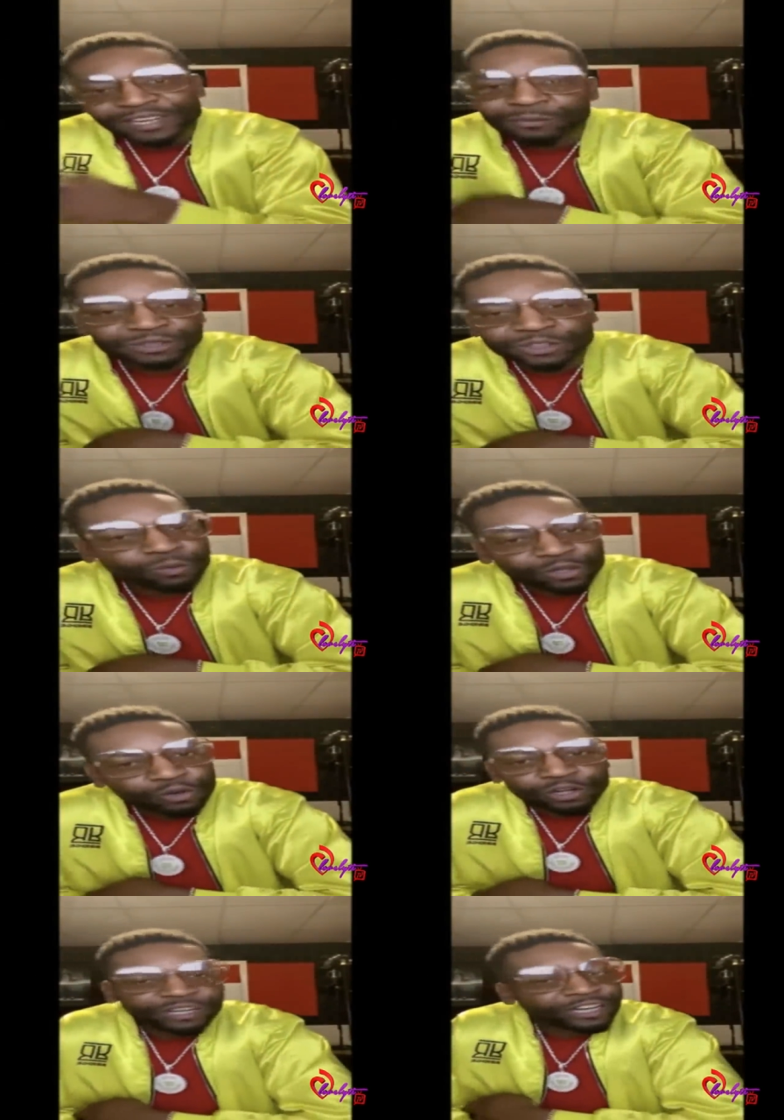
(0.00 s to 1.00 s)
that was going
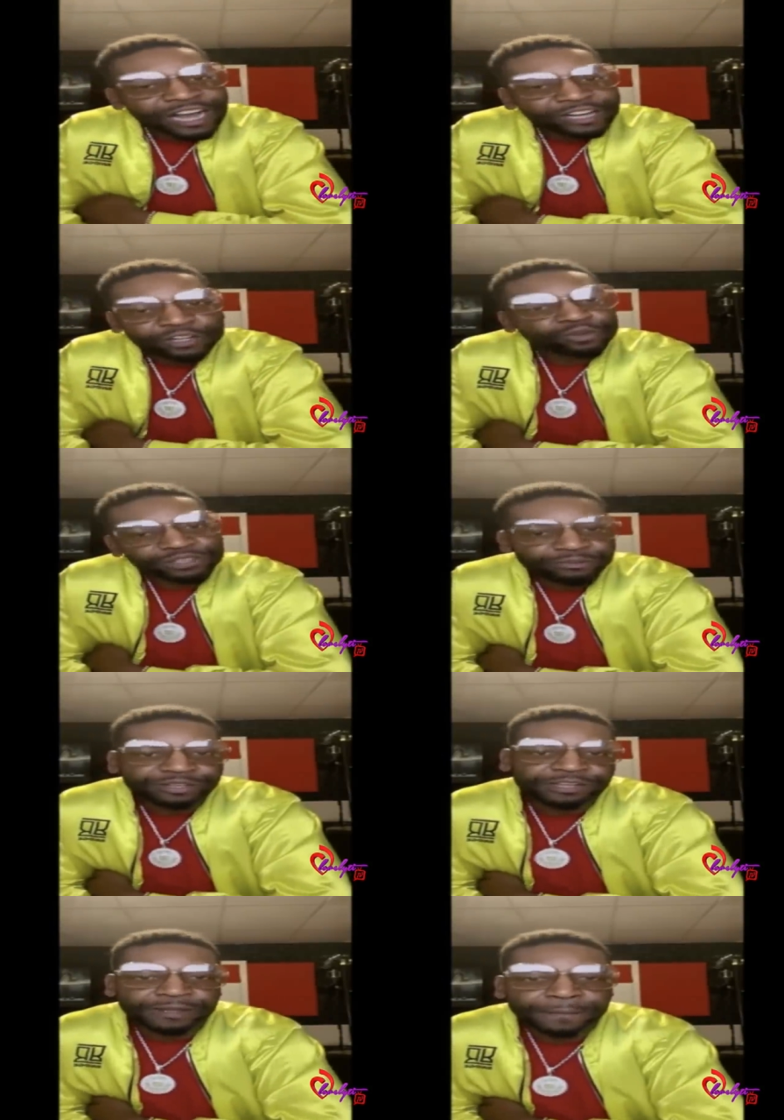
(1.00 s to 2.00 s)
on, and God knows
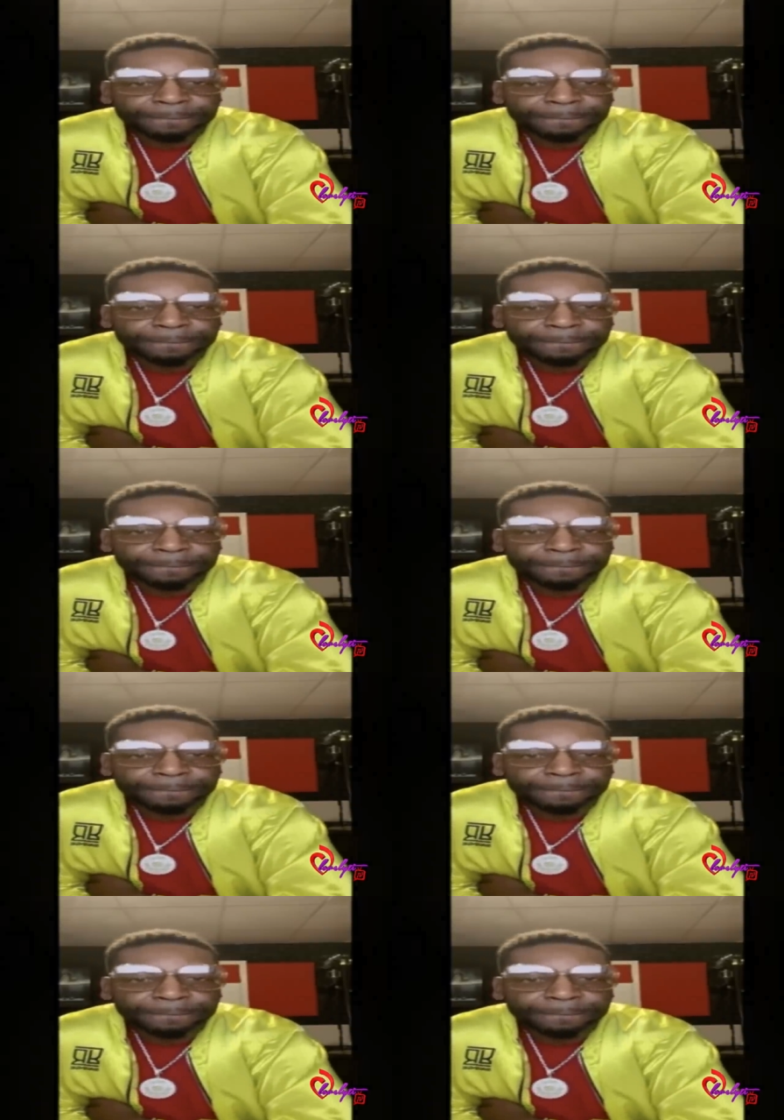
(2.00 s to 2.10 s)
everything.